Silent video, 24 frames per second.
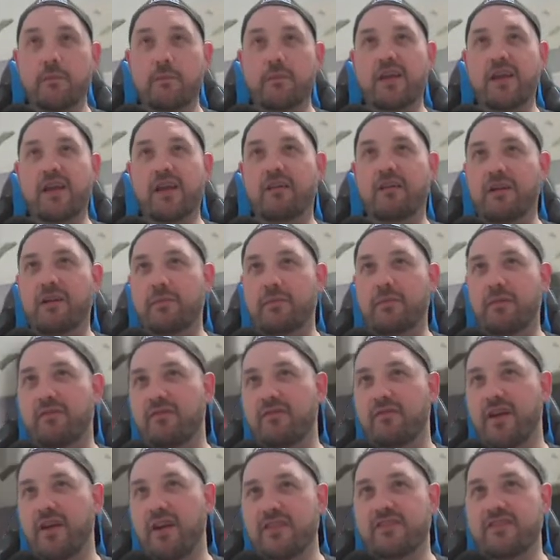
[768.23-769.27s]
Midnight Reaper,
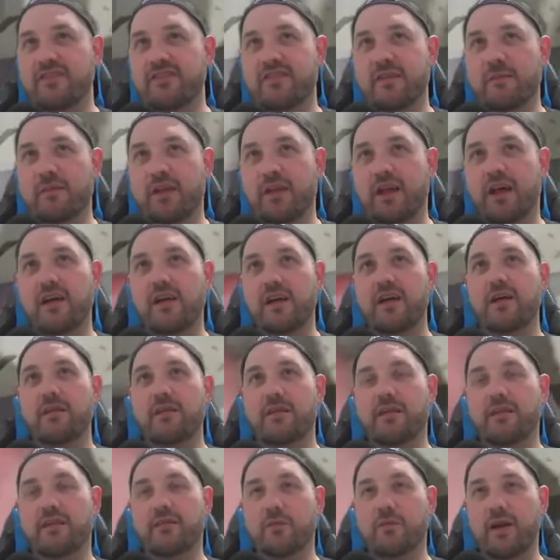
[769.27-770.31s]
very similar,
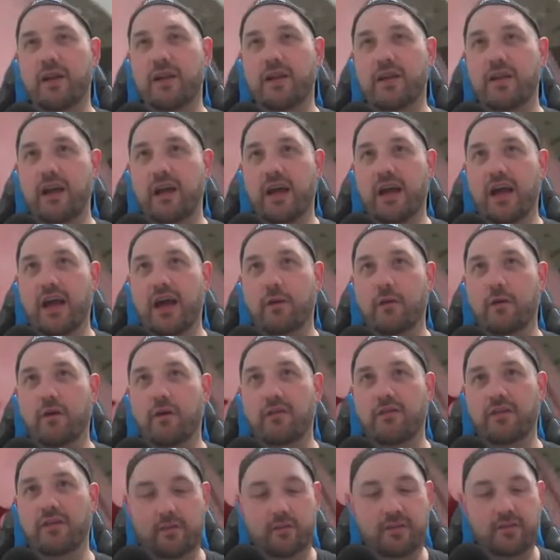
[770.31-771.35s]
this one
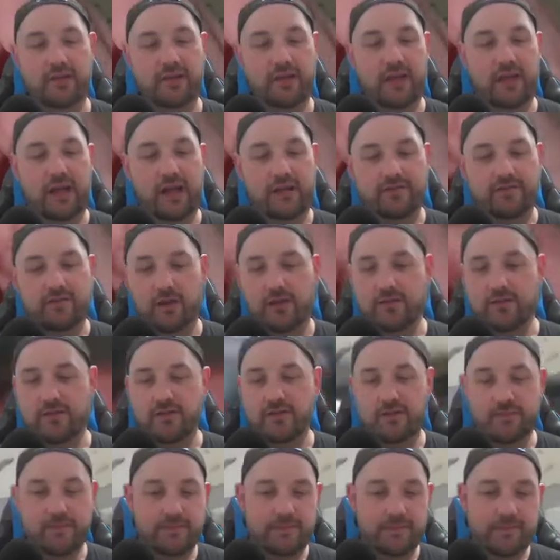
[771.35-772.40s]
obviously with the life
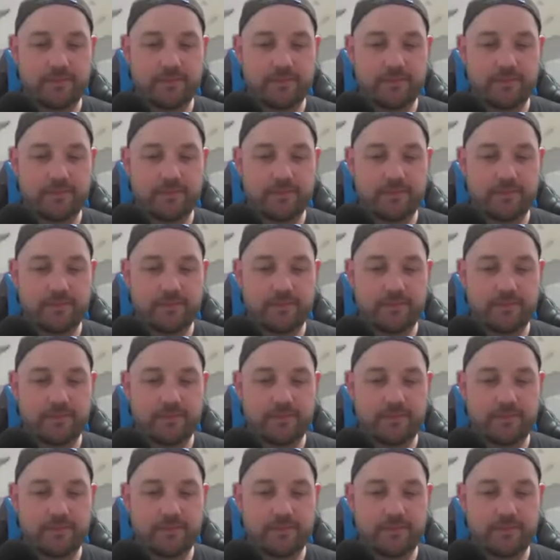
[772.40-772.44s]
loss.